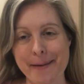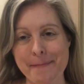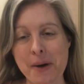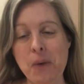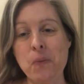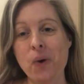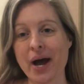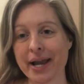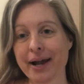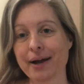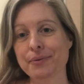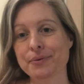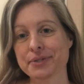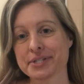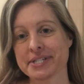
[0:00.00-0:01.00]
What I
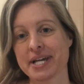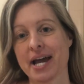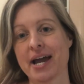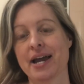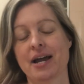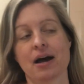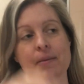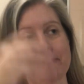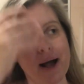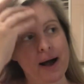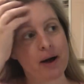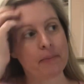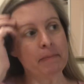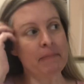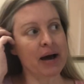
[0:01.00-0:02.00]
will say
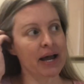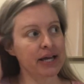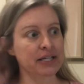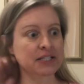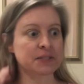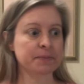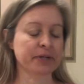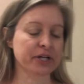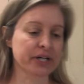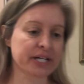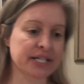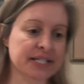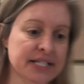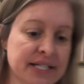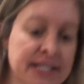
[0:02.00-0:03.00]
about my
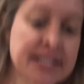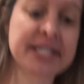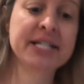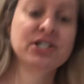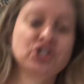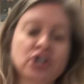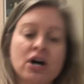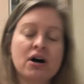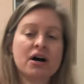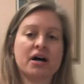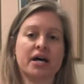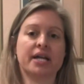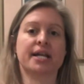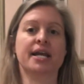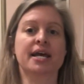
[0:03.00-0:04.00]
experience at
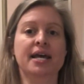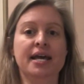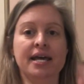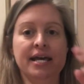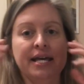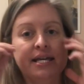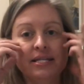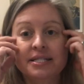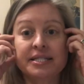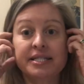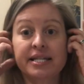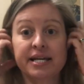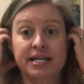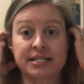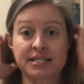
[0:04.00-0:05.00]
Stitchcon is
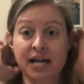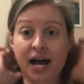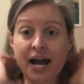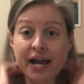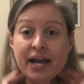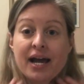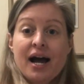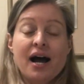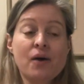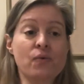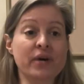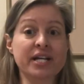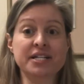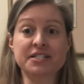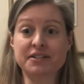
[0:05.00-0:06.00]
this. I
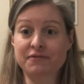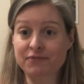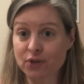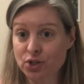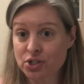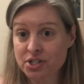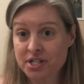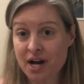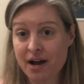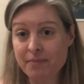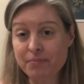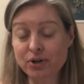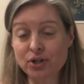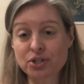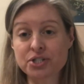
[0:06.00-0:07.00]
went as a first-time
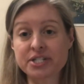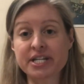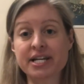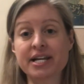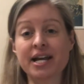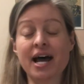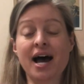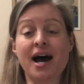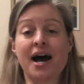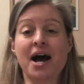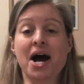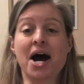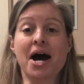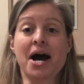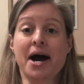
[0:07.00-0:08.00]
person.
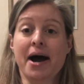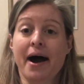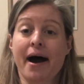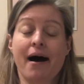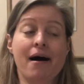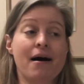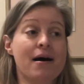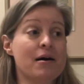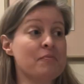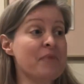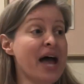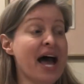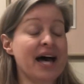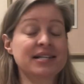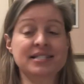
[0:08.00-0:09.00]

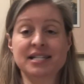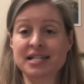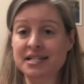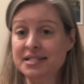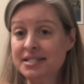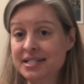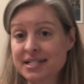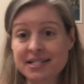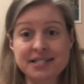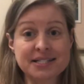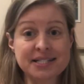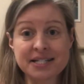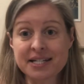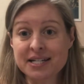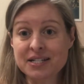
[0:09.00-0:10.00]
As easy as
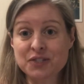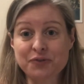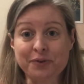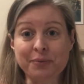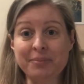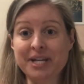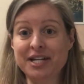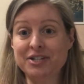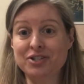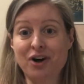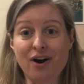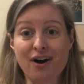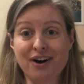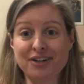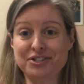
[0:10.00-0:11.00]
it is for me to
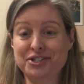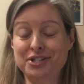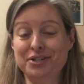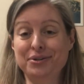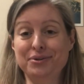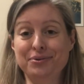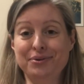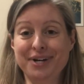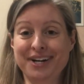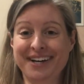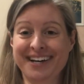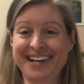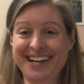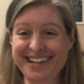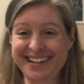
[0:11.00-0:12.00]
talk to
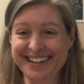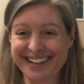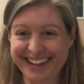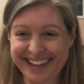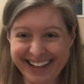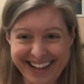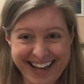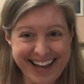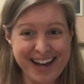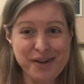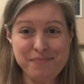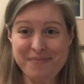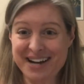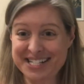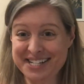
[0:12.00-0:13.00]

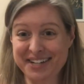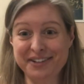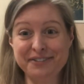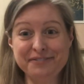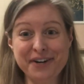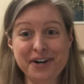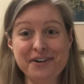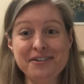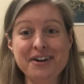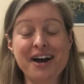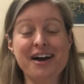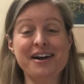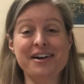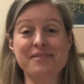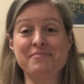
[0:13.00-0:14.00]
my telephone,
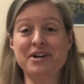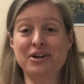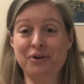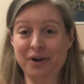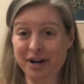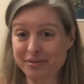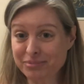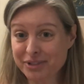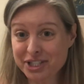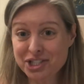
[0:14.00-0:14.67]
I am incredibly